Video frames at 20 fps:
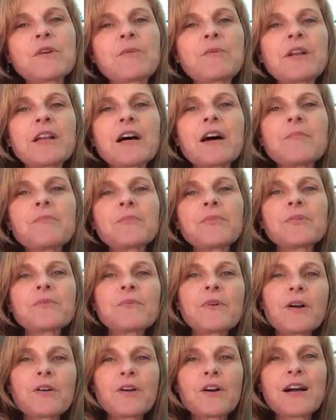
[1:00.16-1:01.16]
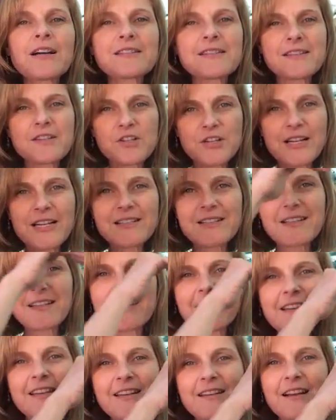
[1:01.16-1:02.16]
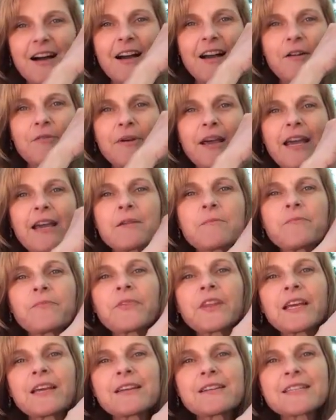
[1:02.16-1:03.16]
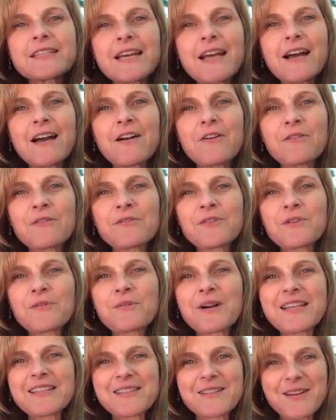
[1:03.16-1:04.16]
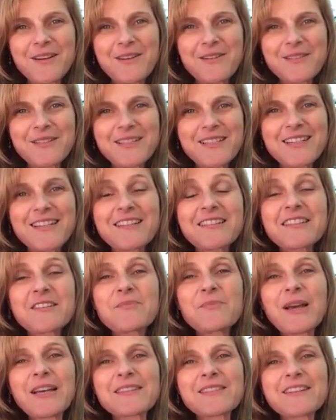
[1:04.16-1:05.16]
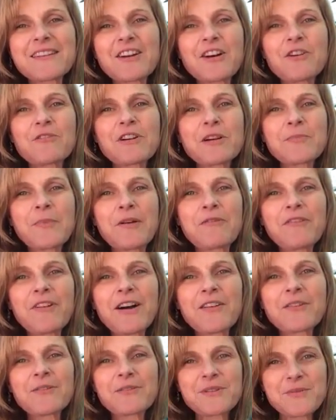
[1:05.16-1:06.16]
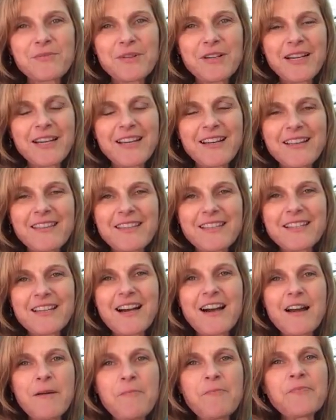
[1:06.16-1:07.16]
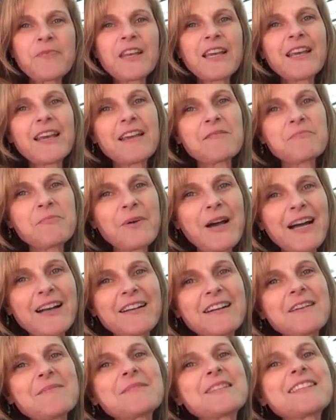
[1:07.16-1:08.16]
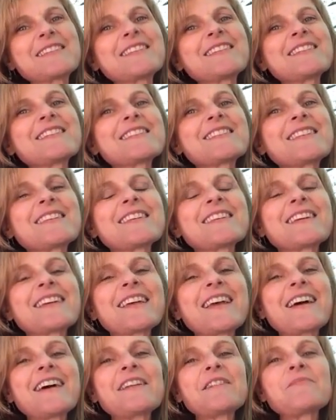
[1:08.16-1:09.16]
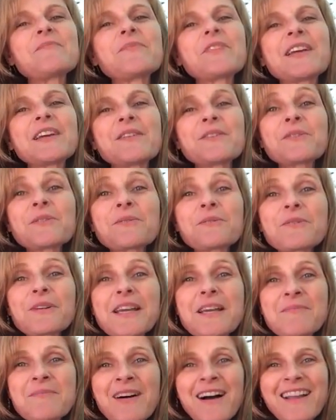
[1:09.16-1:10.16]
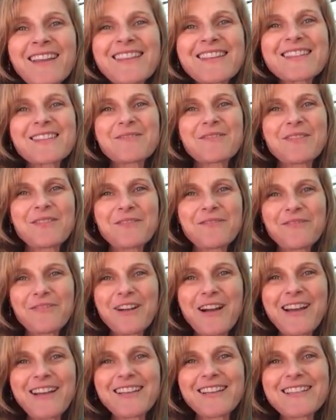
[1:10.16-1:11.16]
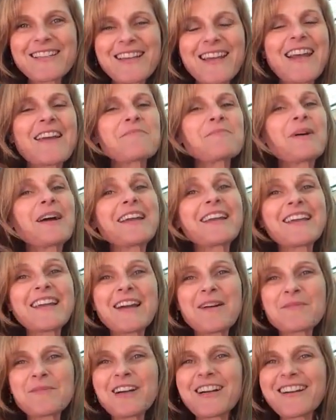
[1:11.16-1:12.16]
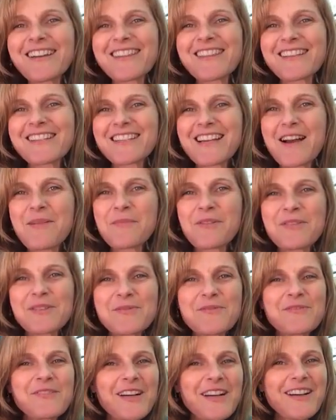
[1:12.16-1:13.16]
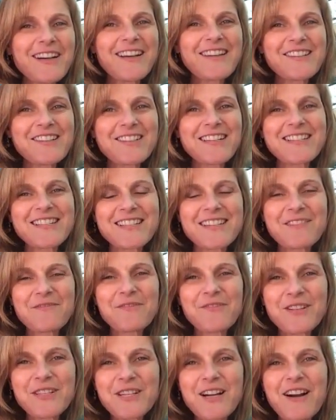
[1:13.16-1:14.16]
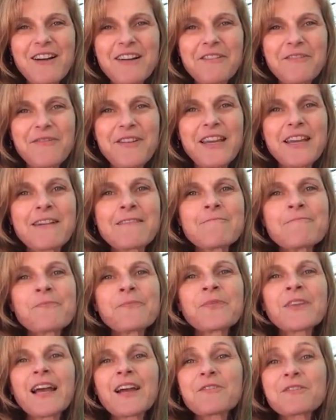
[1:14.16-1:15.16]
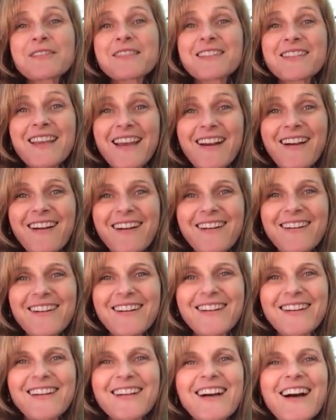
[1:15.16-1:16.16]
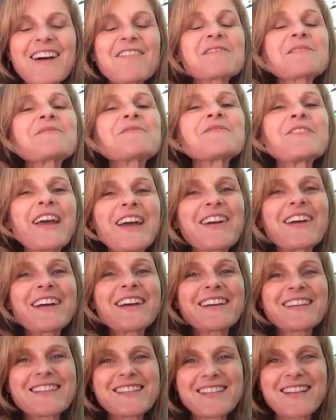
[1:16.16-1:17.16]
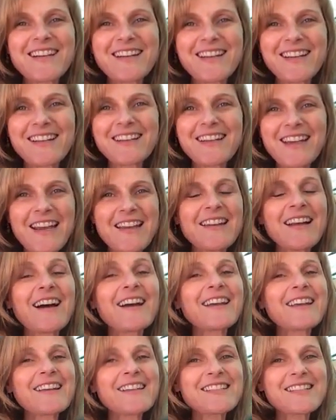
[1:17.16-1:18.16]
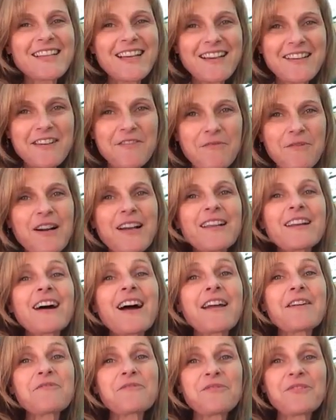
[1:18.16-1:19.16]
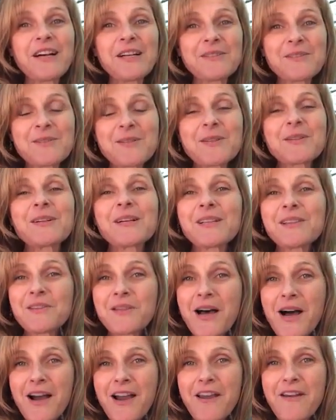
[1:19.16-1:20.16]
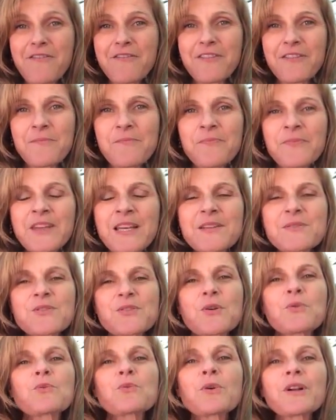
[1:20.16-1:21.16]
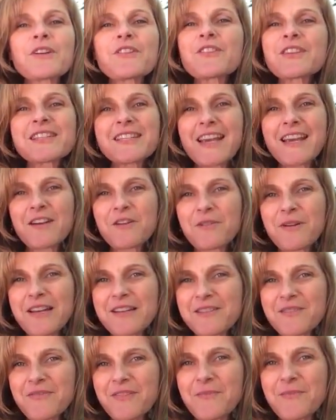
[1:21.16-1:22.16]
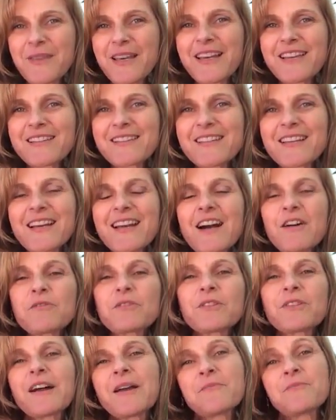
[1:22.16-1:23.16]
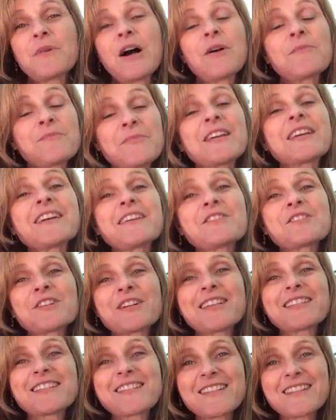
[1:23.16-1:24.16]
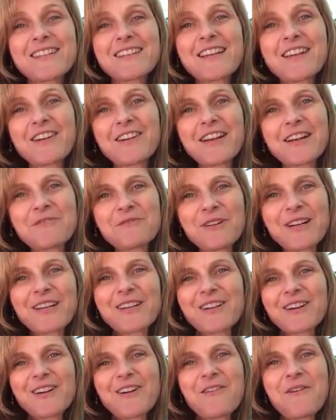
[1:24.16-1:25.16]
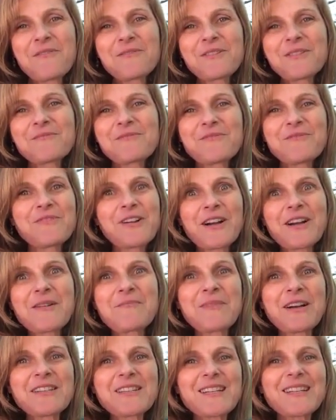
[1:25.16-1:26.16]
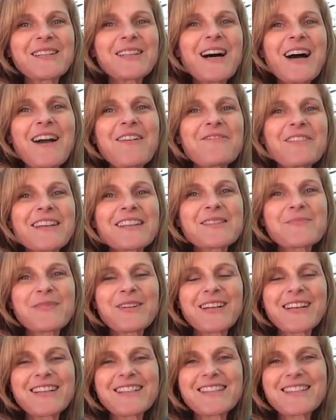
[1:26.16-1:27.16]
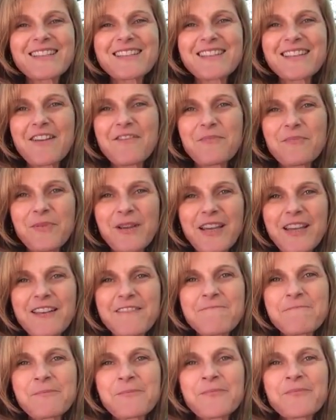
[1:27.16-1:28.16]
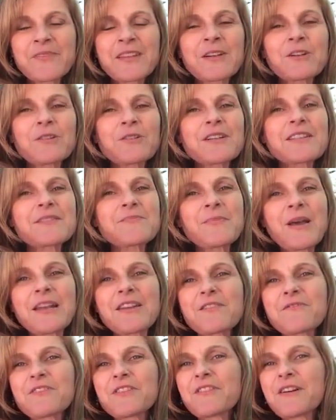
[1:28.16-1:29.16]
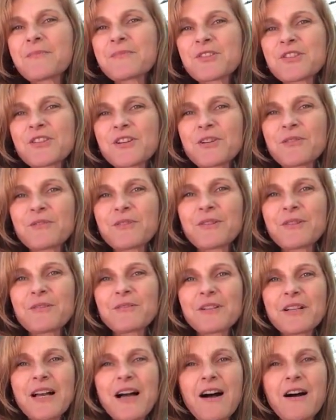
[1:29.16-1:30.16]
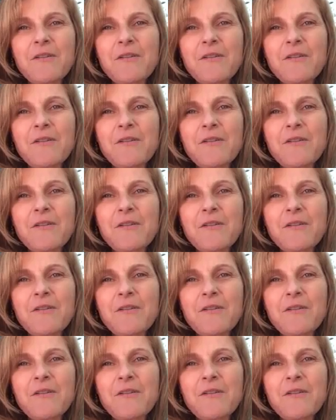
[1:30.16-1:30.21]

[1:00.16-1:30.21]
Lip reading: we went up across the Trans Canadian Highway down the West Coast and into Mexico, where my father was working at the time, and back up to DC again. 3 months with a friend and my camera. At the time, I was very interested in photography. I was scared. I was very excited, and I can tell you what, I felt alive. So, what are the takeaways from this? Well, I'd be interested in hearing what your own very much alive experiences have been. Of course, many of you, I'm sure, will